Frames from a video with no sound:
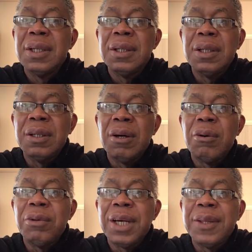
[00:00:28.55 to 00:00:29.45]
You know,
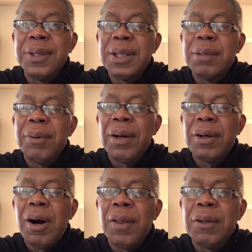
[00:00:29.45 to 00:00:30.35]
when I think about
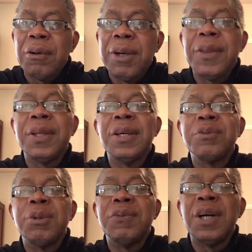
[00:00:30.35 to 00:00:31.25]
all the great things
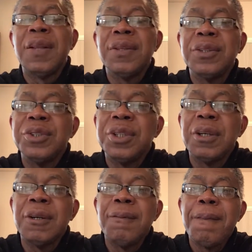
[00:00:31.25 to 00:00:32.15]
we've done this year,